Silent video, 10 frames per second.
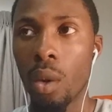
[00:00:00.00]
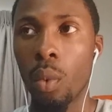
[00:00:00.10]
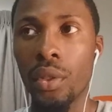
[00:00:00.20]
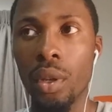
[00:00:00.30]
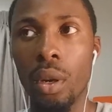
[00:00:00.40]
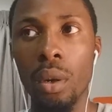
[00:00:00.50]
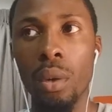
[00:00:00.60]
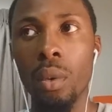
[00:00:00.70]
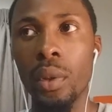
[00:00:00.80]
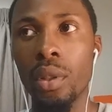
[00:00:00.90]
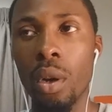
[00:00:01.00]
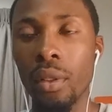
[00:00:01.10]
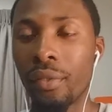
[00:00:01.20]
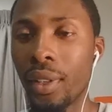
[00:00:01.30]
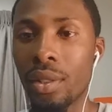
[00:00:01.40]
with all
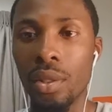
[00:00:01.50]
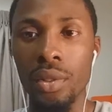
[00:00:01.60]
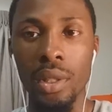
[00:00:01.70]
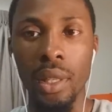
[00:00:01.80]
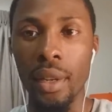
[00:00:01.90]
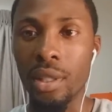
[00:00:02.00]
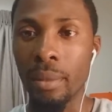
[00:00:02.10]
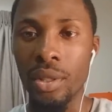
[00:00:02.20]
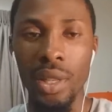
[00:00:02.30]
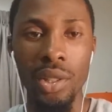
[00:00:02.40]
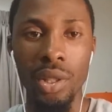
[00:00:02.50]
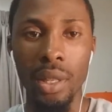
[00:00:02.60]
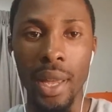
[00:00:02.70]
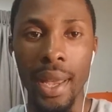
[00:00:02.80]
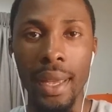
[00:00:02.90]
the features and the customization
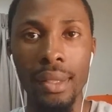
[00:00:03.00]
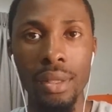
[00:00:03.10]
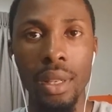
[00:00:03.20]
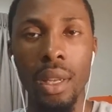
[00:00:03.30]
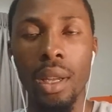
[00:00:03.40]
it has.